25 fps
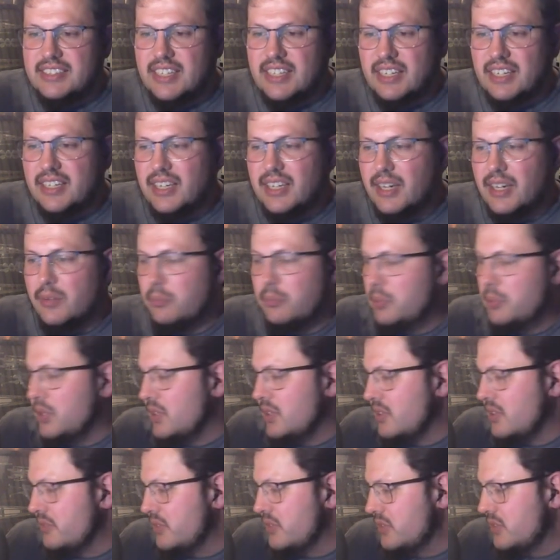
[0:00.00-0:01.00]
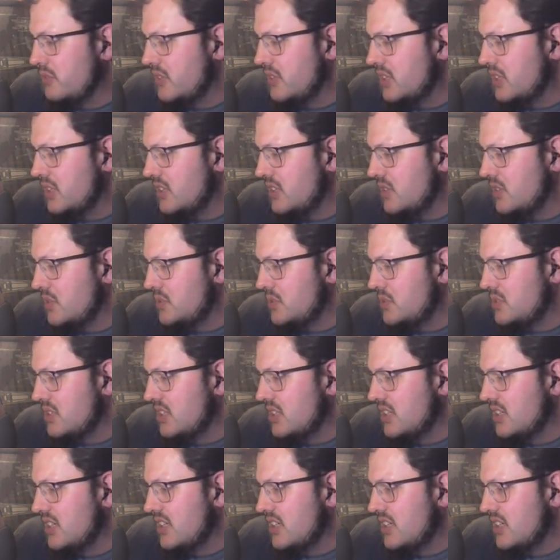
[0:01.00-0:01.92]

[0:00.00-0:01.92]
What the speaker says: Like I put on a few videos,